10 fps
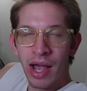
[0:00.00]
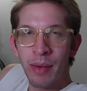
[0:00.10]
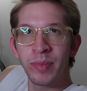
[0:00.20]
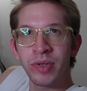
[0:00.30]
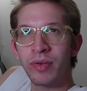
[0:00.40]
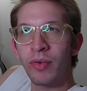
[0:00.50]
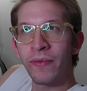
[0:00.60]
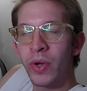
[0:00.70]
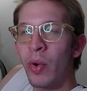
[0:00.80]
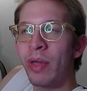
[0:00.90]
I'm sort of
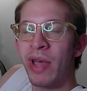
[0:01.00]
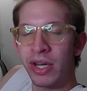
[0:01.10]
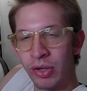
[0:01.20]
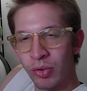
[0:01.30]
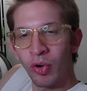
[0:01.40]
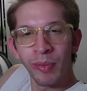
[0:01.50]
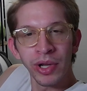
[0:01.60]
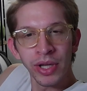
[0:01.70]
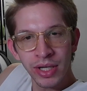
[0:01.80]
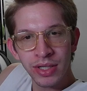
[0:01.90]
going back to
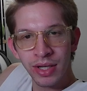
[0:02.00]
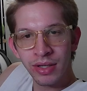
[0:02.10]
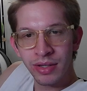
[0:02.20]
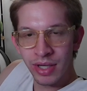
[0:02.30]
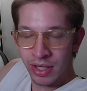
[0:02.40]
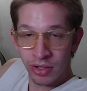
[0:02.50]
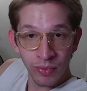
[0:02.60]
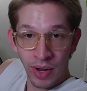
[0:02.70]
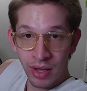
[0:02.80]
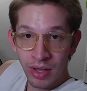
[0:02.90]
normal in a sense, in a good
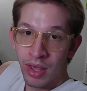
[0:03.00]
way.